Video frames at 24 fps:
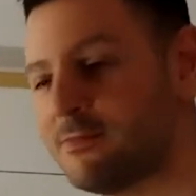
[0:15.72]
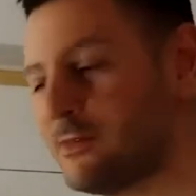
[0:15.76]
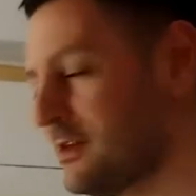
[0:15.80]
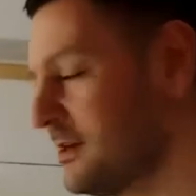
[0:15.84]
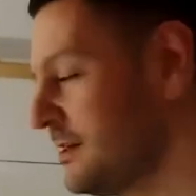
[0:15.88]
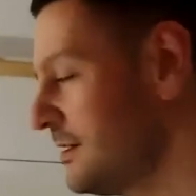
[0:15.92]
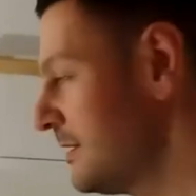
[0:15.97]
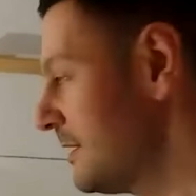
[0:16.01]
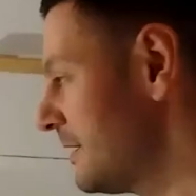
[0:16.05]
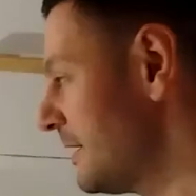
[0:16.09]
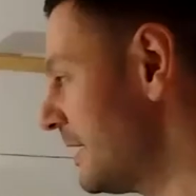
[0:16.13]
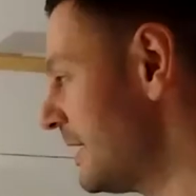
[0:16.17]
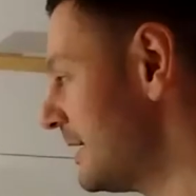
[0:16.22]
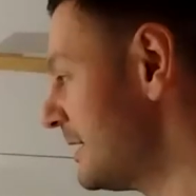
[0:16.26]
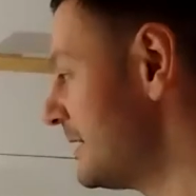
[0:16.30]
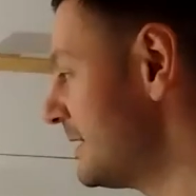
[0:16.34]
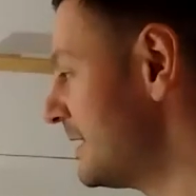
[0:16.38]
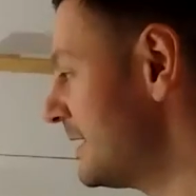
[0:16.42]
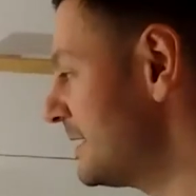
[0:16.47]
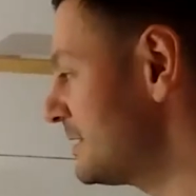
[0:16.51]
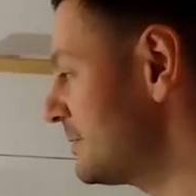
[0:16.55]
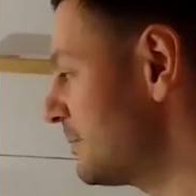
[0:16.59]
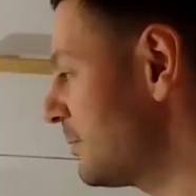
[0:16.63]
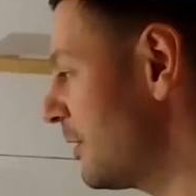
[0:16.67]
In this
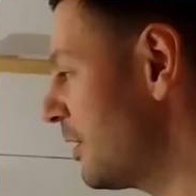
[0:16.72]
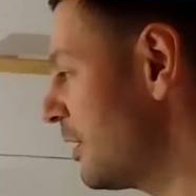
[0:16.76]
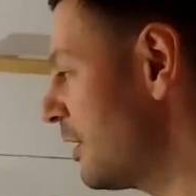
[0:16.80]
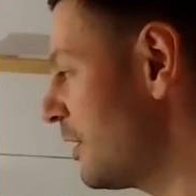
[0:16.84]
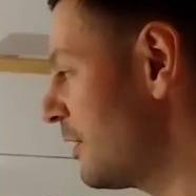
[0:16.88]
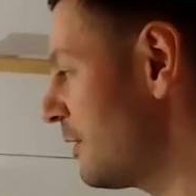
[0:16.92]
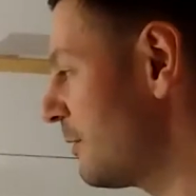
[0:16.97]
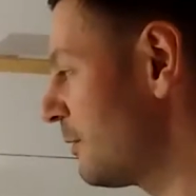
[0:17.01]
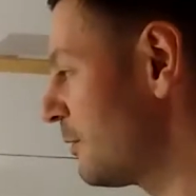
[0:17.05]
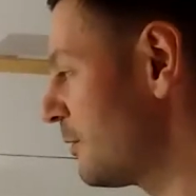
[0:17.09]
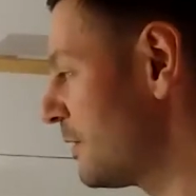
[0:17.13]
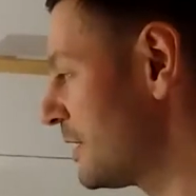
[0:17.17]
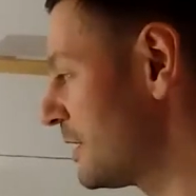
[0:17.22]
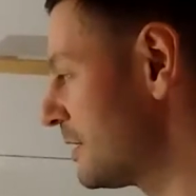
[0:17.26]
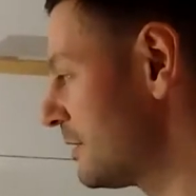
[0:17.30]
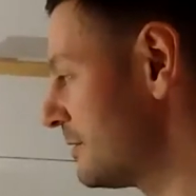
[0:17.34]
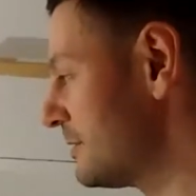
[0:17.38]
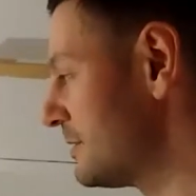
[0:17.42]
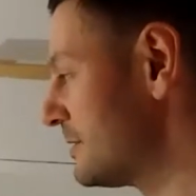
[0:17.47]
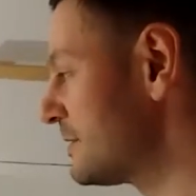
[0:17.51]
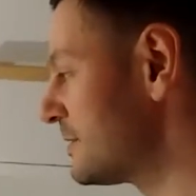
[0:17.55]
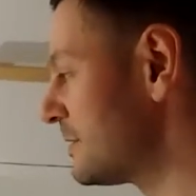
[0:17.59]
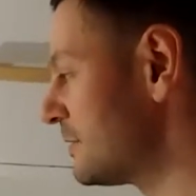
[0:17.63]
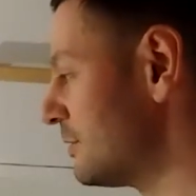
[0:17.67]
part we're going
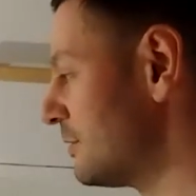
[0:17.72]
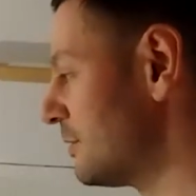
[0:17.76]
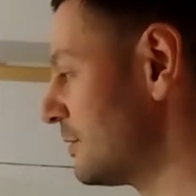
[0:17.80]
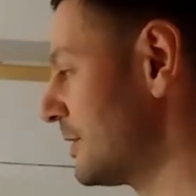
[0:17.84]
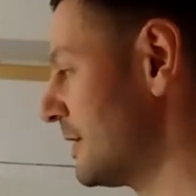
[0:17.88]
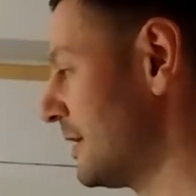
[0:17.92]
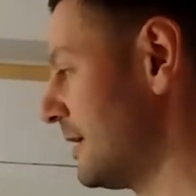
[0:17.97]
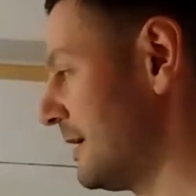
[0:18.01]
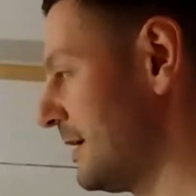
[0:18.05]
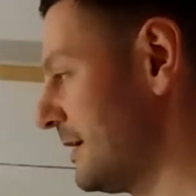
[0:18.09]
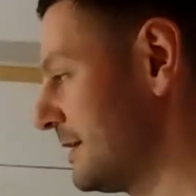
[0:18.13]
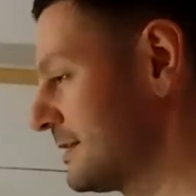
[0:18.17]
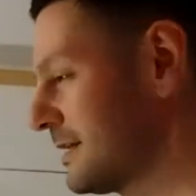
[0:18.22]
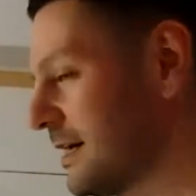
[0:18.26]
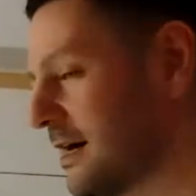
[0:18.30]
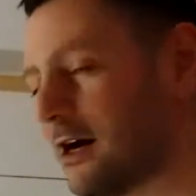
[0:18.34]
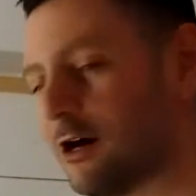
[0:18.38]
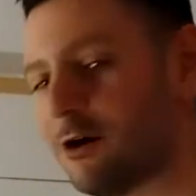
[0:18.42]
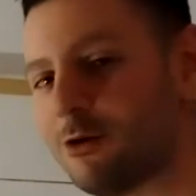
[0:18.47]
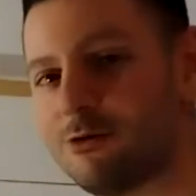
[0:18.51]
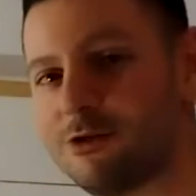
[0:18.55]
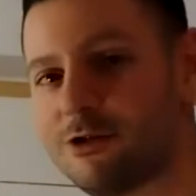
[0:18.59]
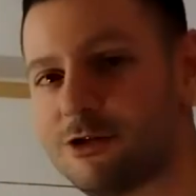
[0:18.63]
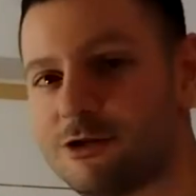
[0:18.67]
to look at how
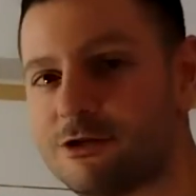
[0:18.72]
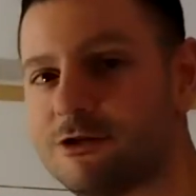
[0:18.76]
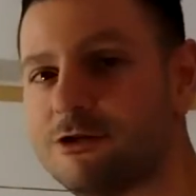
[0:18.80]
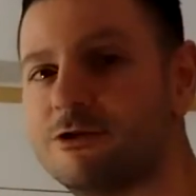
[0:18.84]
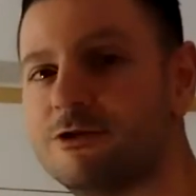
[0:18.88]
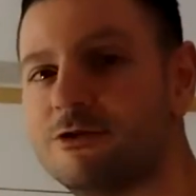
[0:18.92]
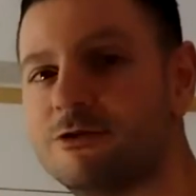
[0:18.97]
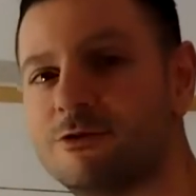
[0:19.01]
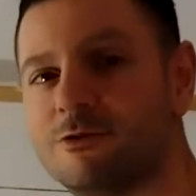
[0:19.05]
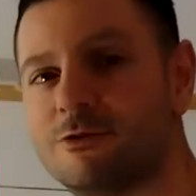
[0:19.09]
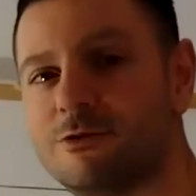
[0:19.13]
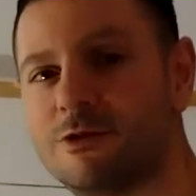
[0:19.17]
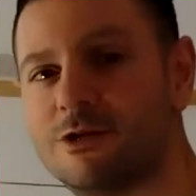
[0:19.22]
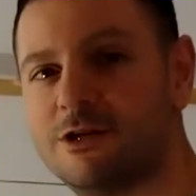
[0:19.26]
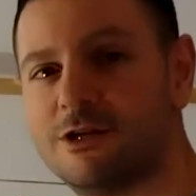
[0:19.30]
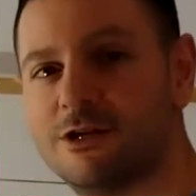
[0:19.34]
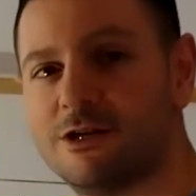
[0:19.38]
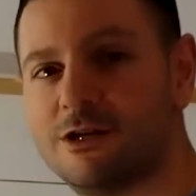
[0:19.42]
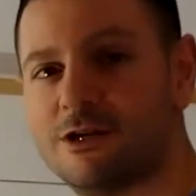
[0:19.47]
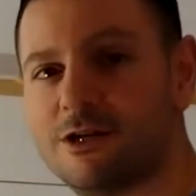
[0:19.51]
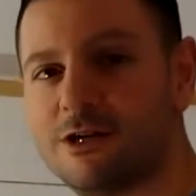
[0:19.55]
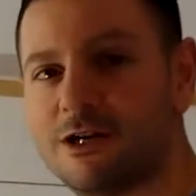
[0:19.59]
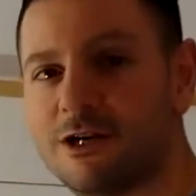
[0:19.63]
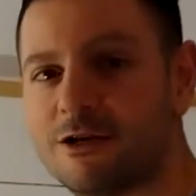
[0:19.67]
to
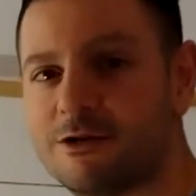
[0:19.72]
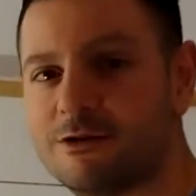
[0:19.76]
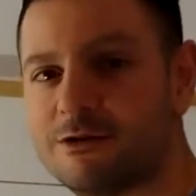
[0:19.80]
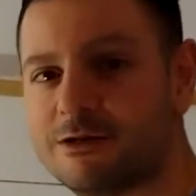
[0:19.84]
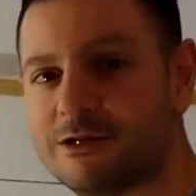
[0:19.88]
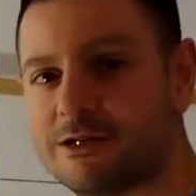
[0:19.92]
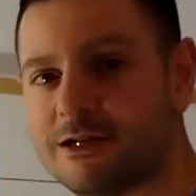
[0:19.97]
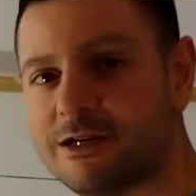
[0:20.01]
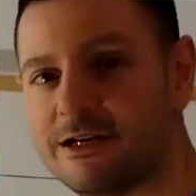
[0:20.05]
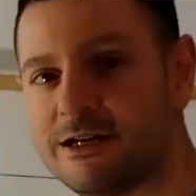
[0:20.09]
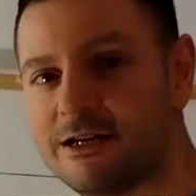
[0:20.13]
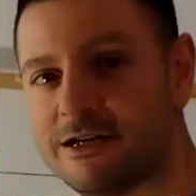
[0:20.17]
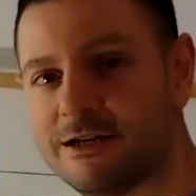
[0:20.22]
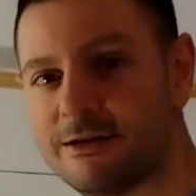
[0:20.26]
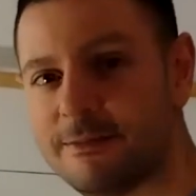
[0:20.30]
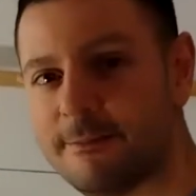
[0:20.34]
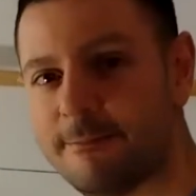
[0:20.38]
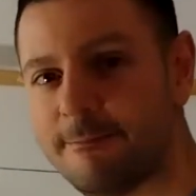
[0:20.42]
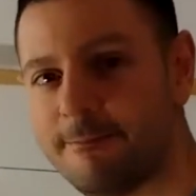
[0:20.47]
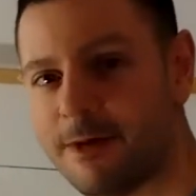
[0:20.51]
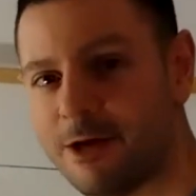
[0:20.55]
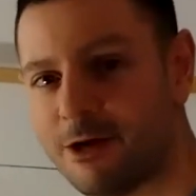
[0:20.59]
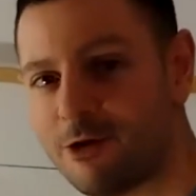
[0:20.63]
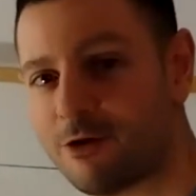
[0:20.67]
use the
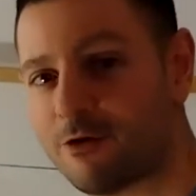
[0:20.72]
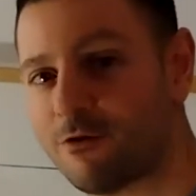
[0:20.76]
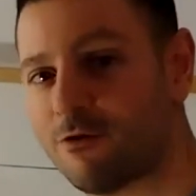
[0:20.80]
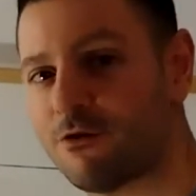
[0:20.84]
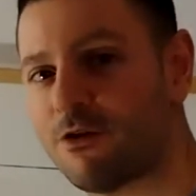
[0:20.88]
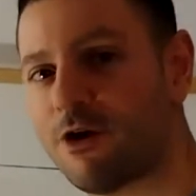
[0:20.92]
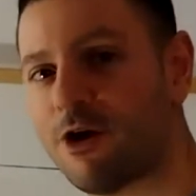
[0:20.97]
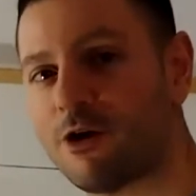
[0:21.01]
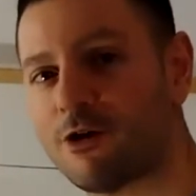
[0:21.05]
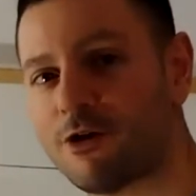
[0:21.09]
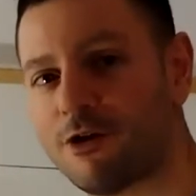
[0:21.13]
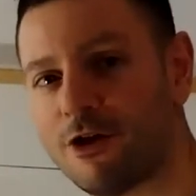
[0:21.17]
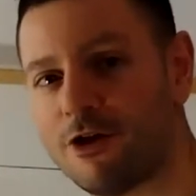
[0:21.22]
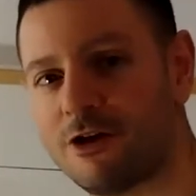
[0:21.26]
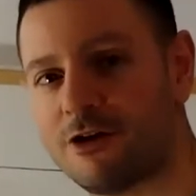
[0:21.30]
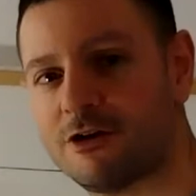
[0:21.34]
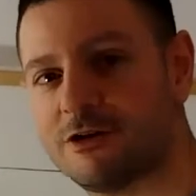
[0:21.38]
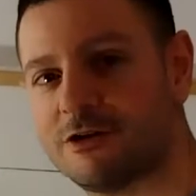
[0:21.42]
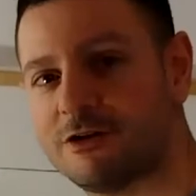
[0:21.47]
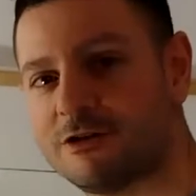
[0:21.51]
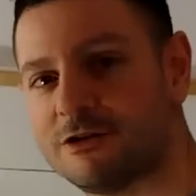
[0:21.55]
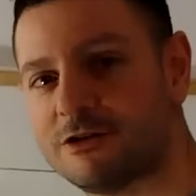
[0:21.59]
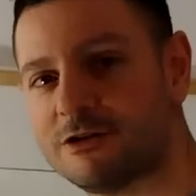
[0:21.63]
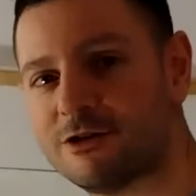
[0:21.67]
milk frother
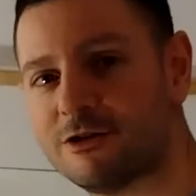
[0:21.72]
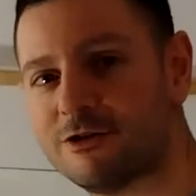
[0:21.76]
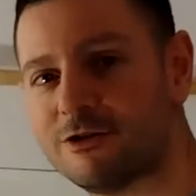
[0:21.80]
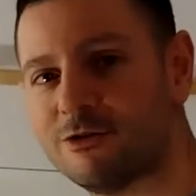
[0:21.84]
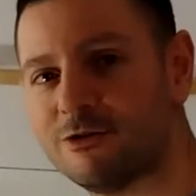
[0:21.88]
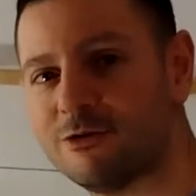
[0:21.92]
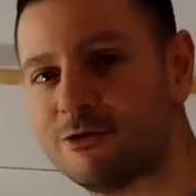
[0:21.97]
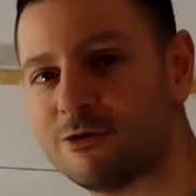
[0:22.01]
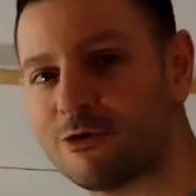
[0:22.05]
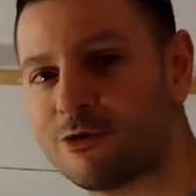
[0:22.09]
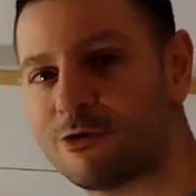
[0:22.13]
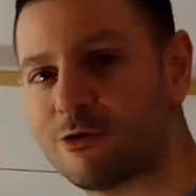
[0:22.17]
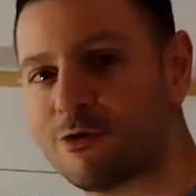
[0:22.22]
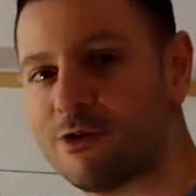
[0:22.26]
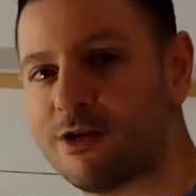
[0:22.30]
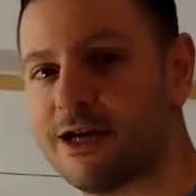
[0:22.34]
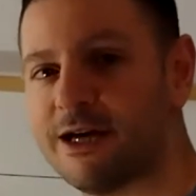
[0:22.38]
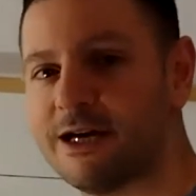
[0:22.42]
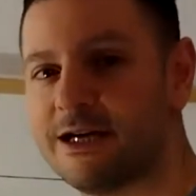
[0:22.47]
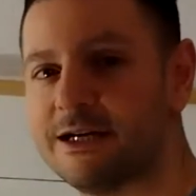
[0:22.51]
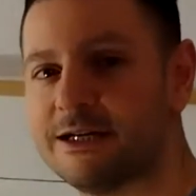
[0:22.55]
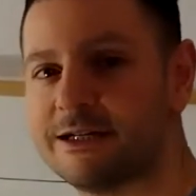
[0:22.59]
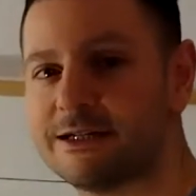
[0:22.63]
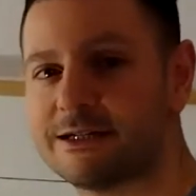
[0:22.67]
to
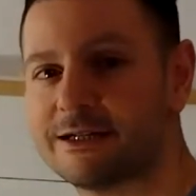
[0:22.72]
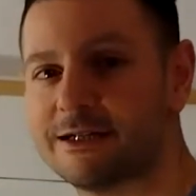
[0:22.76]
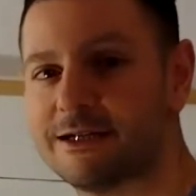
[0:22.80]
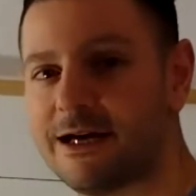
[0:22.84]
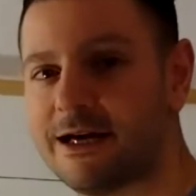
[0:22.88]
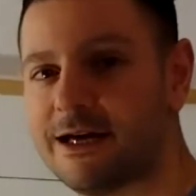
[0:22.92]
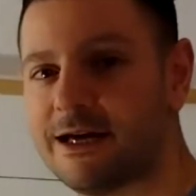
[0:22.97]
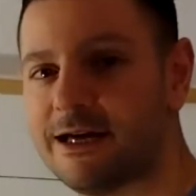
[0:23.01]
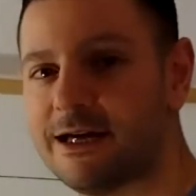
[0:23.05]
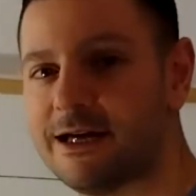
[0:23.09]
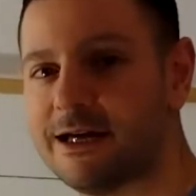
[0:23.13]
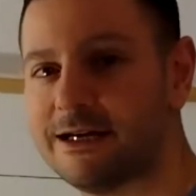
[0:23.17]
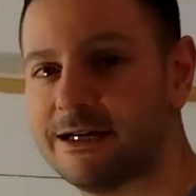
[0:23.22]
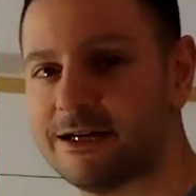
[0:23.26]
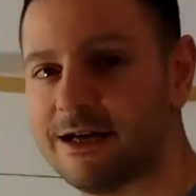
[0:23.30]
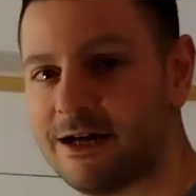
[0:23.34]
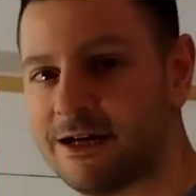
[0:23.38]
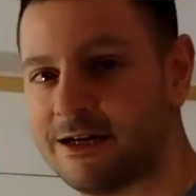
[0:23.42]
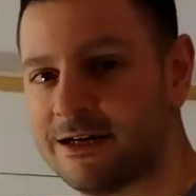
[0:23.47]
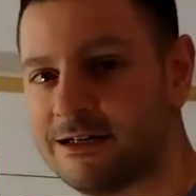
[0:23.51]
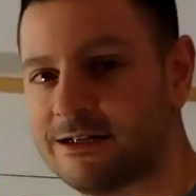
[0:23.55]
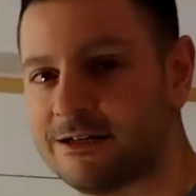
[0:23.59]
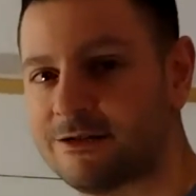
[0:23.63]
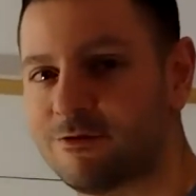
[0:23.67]
create a
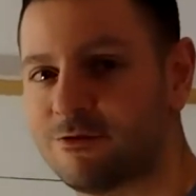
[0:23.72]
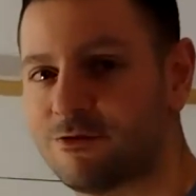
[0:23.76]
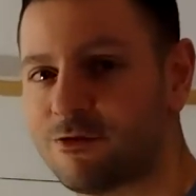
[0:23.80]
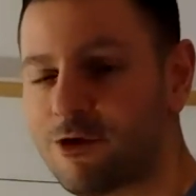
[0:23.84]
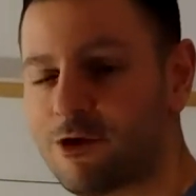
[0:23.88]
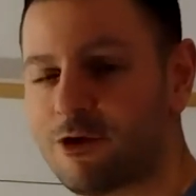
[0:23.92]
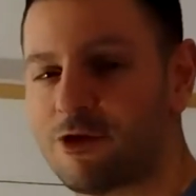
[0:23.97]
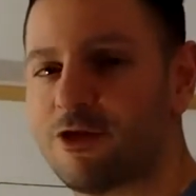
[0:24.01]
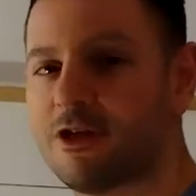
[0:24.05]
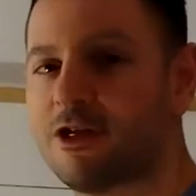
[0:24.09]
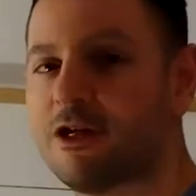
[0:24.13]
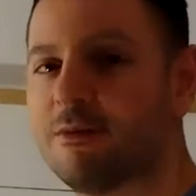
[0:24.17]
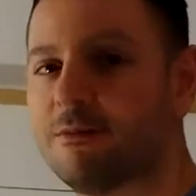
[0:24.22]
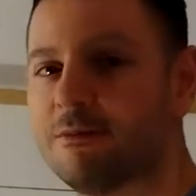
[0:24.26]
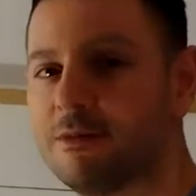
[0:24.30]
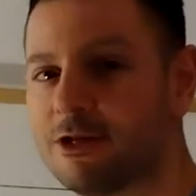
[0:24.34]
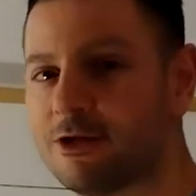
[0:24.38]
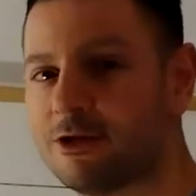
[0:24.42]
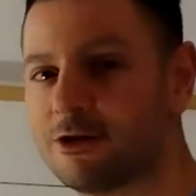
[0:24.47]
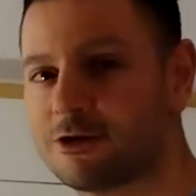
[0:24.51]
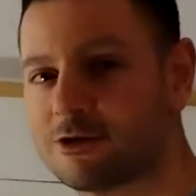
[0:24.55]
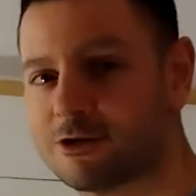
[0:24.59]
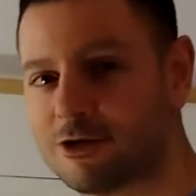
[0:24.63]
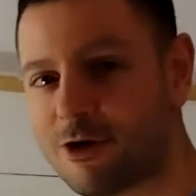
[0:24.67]
nice frothy milk
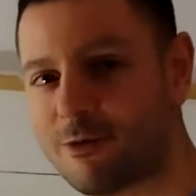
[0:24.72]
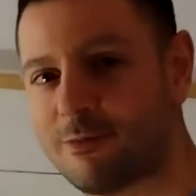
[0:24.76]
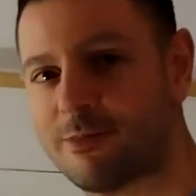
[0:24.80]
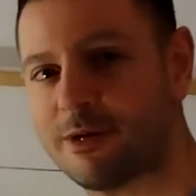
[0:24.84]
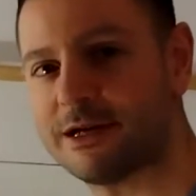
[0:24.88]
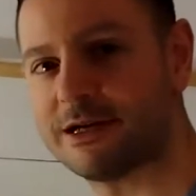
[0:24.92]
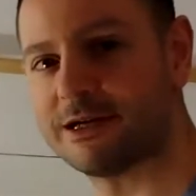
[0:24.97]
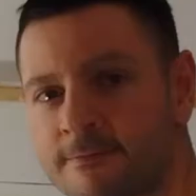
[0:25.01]
topping.